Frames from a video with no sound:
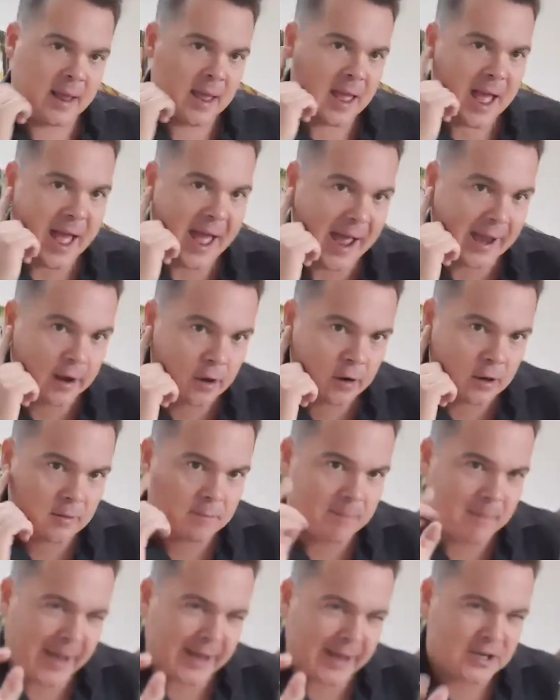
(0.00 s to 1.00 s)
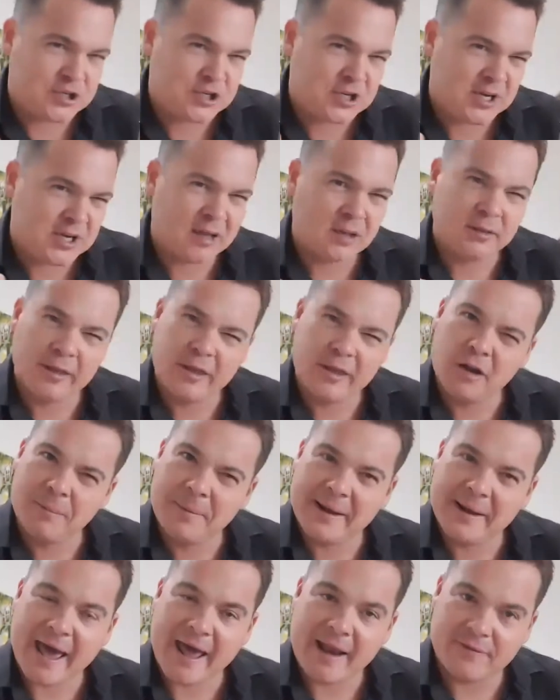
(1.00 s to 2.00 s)
I heard my G a little bit
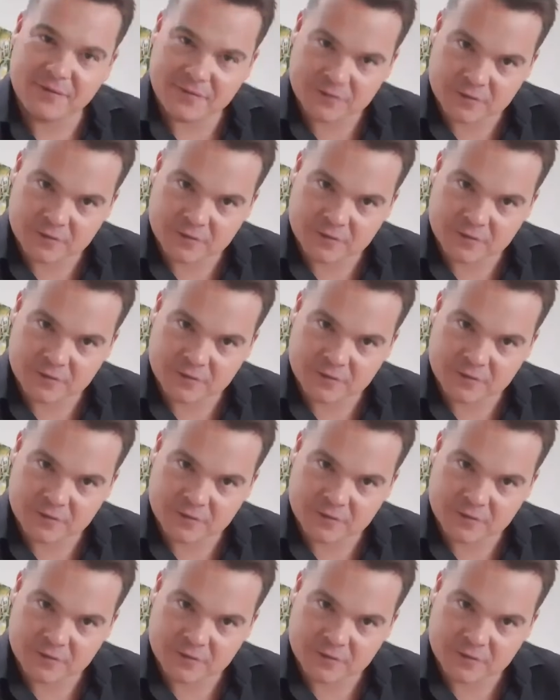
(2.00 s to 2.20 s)
out of